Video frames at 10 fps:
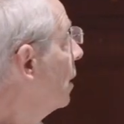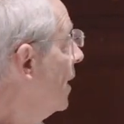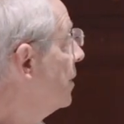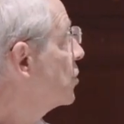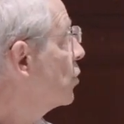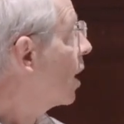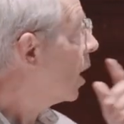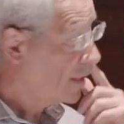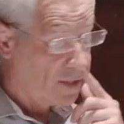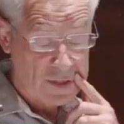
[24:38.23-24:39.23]
industry
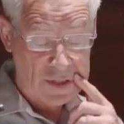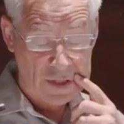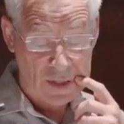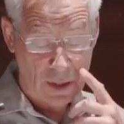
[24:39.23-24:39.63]
guidance